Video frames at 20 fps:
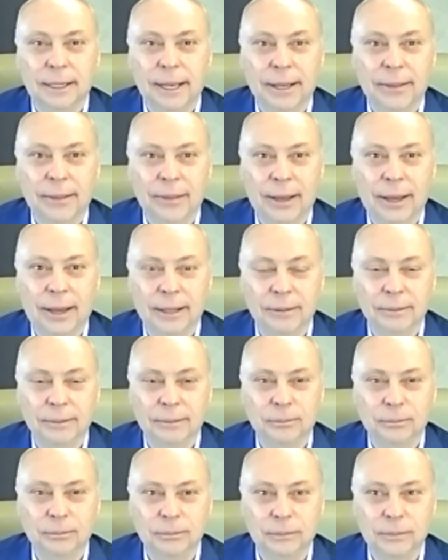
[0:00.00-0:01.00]
And that
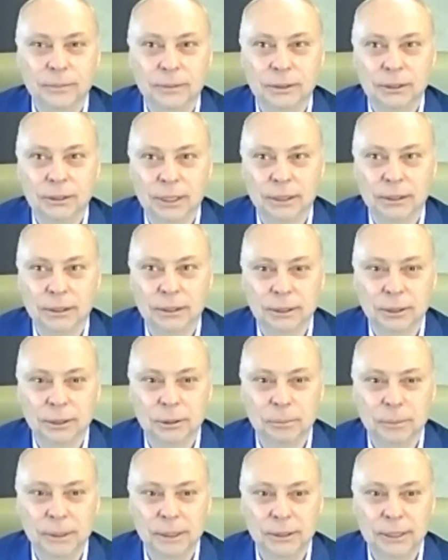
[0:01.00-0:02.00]

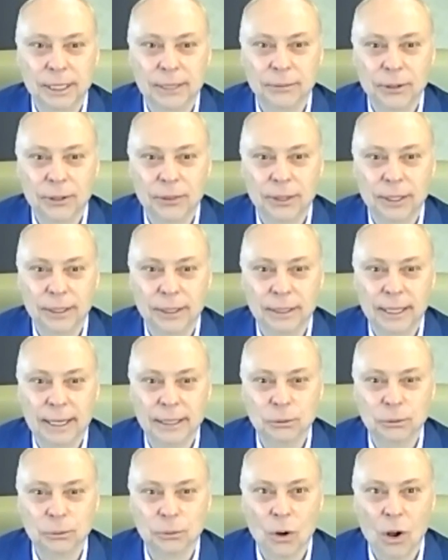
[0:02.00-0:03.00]
justice means everything
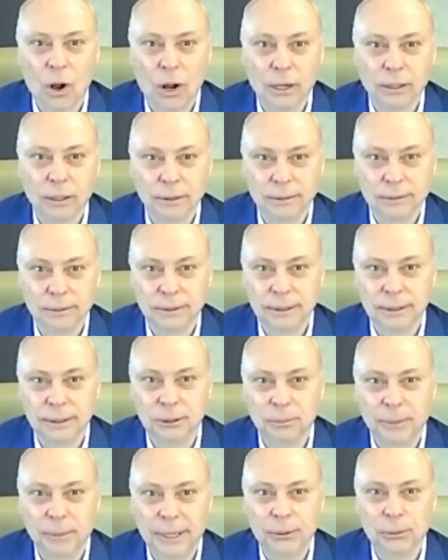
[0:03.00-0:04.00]
that's wrong
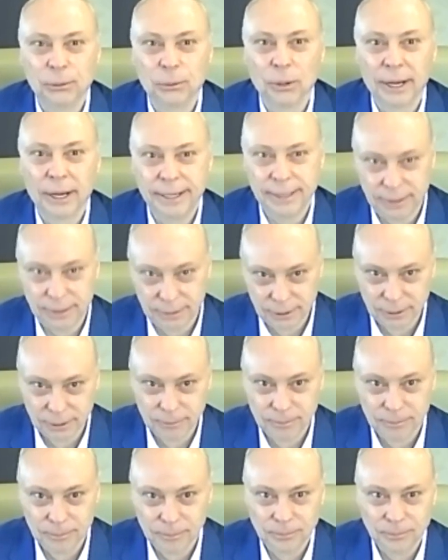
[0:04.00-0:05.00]
is made right.
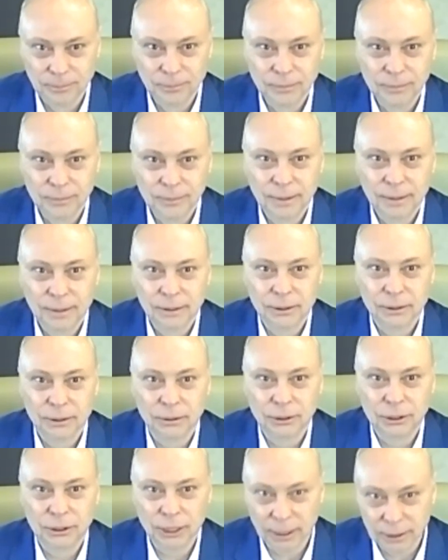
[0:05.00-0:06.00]

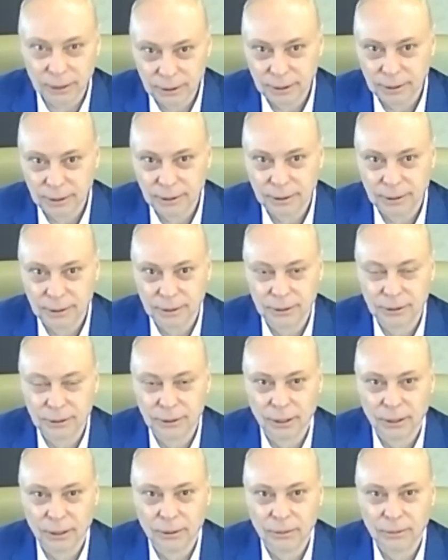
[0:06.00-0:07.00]
So justice is
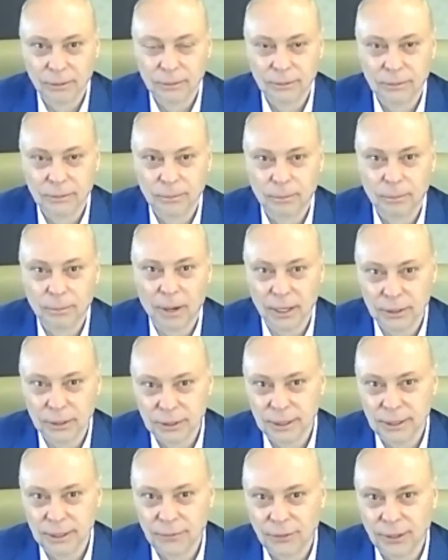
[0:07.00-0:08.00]
a
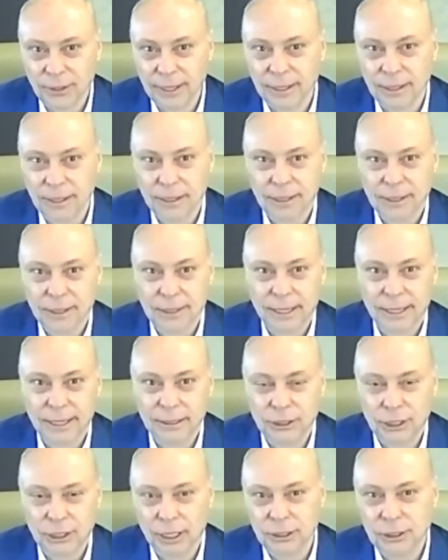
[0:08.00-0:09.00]
positive thing.
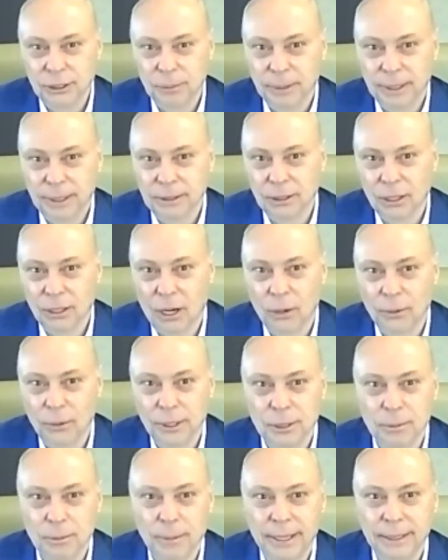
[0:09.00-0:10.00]
And judgment's
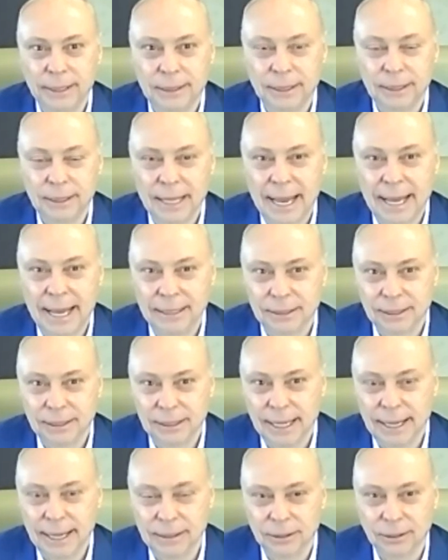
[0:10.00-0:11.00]
always meant in that
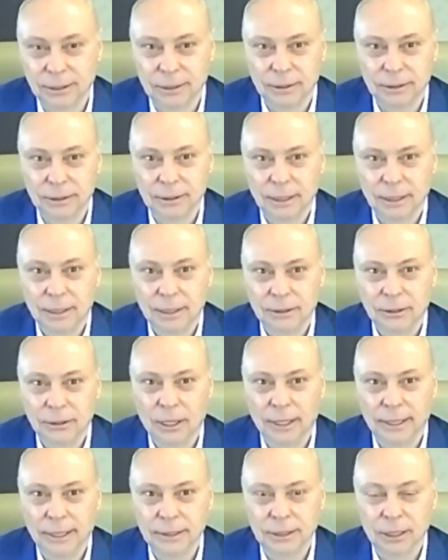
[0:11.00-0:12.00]
sense.
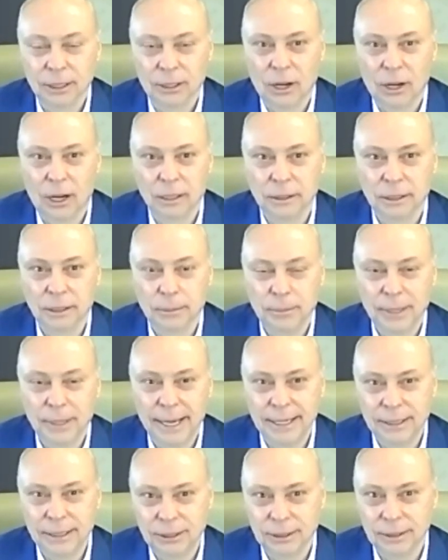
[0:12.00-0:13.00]
Not as a
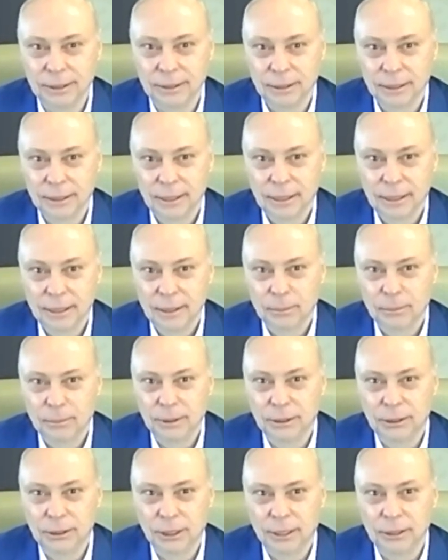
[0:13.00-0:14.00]
condemnation,
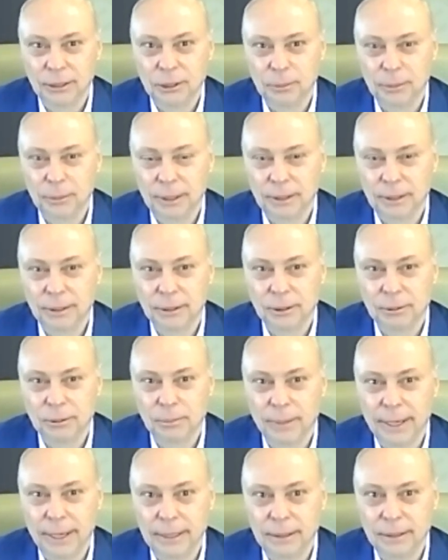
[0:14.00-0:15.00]
but judgment is
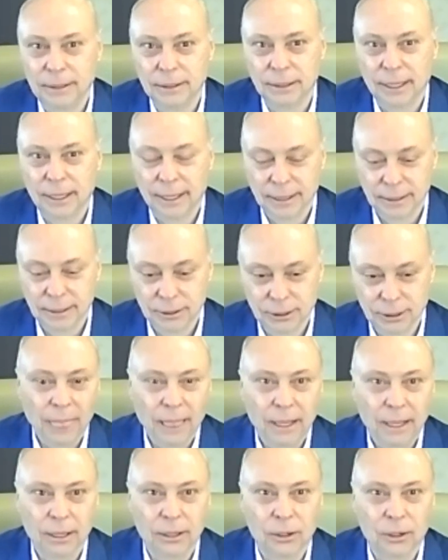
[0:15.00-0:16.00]
meant as
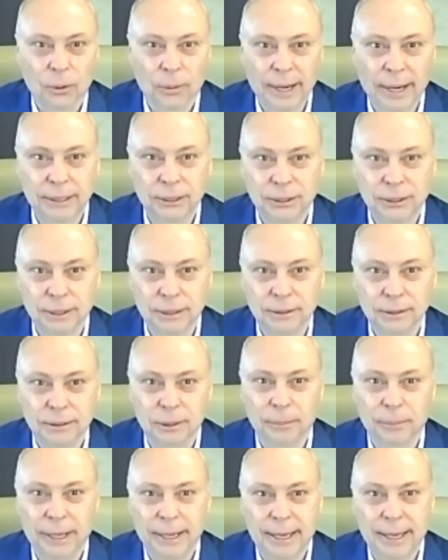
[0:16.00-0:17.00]
a correction
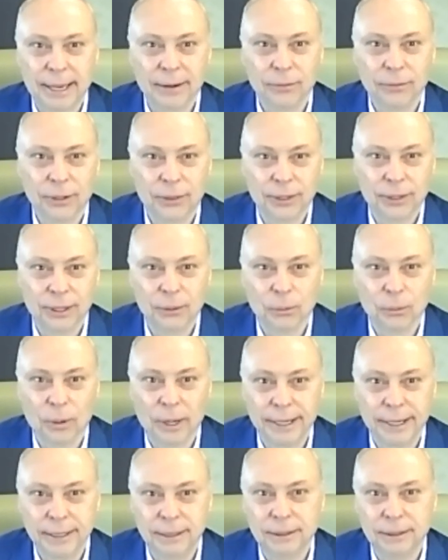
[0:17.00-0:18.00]
to make everything
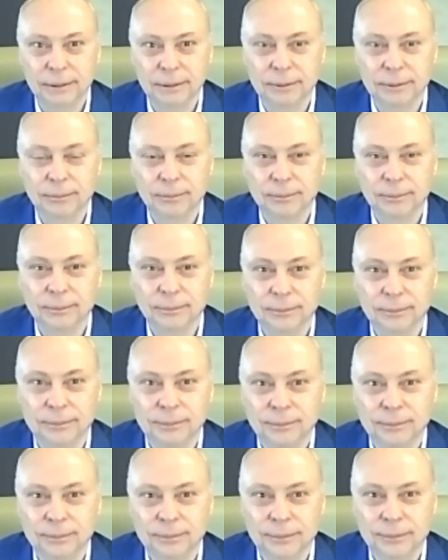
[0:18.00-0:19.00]
right.
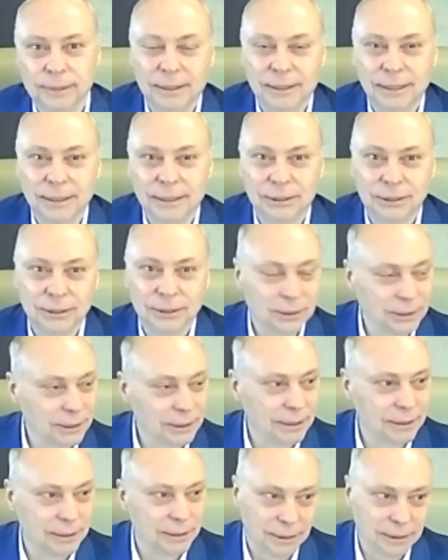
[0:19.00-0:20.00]
Easter is
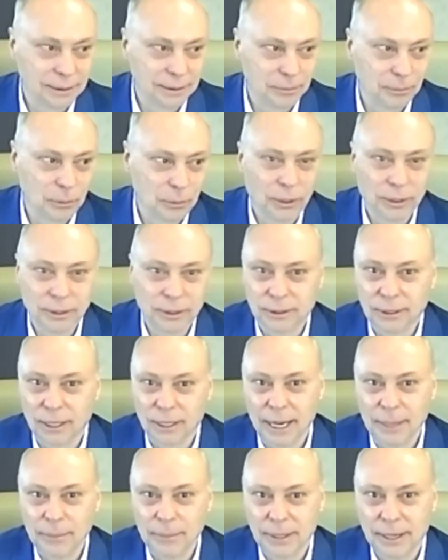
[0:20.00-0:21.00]
such an important
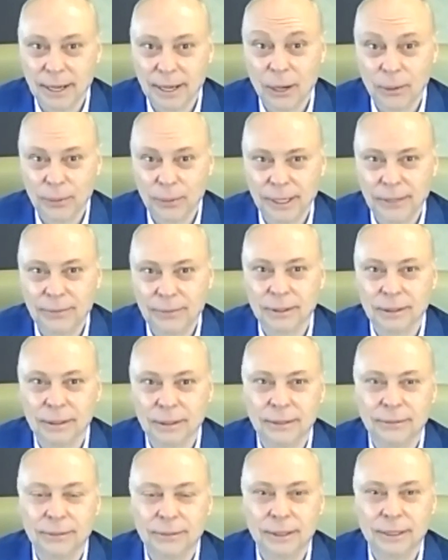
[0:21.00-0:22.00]
time, and now we even
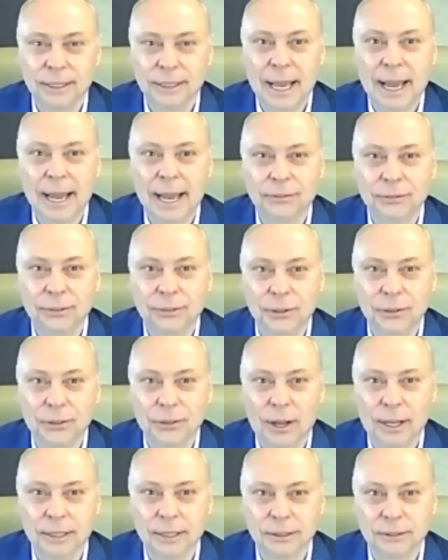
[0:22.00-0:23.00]
live in the
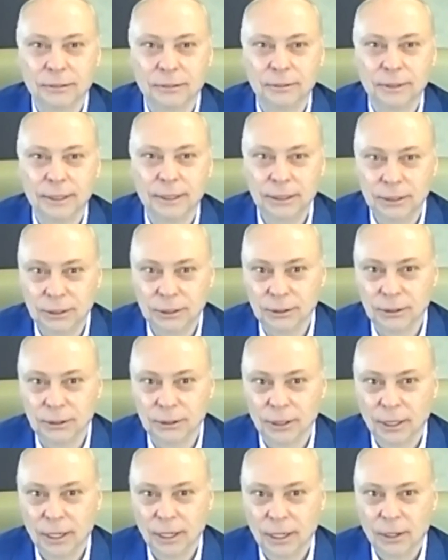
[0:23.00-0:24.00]
afterthoughts of
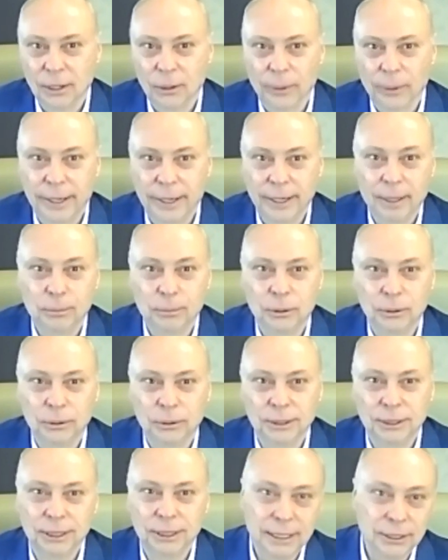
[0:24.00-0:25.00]
Easter, right up to
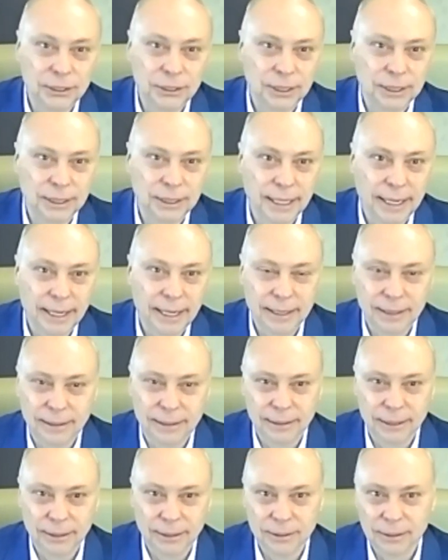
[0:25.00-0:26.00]
Ascension Day,
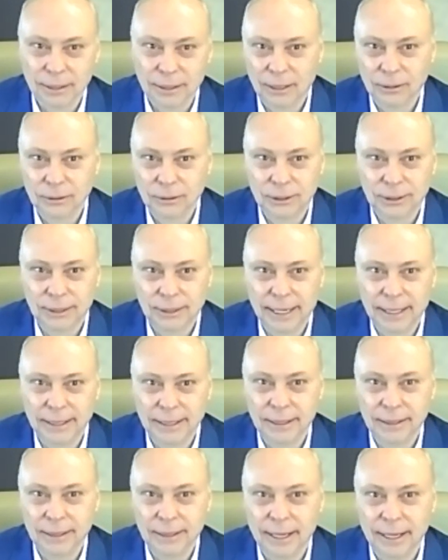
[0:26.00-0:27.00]
another
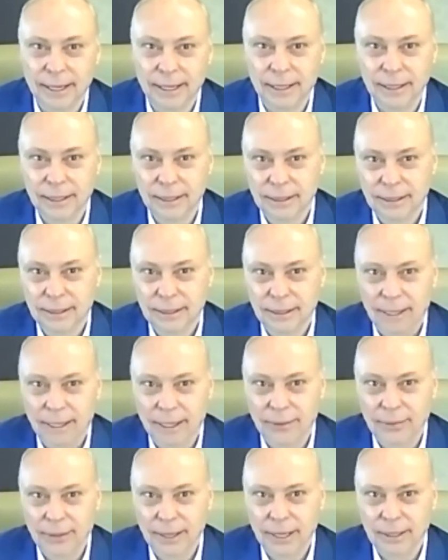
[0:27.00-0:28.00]
outstanding day,
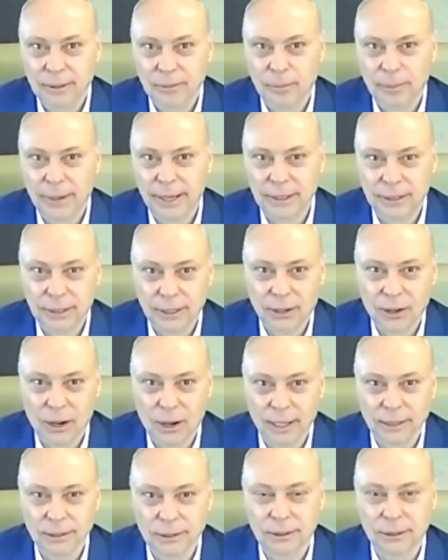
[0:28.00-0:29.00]
and then
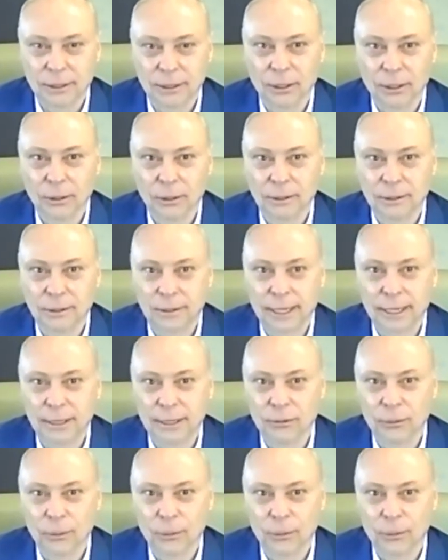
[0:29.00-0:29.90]
Pentecost, our day of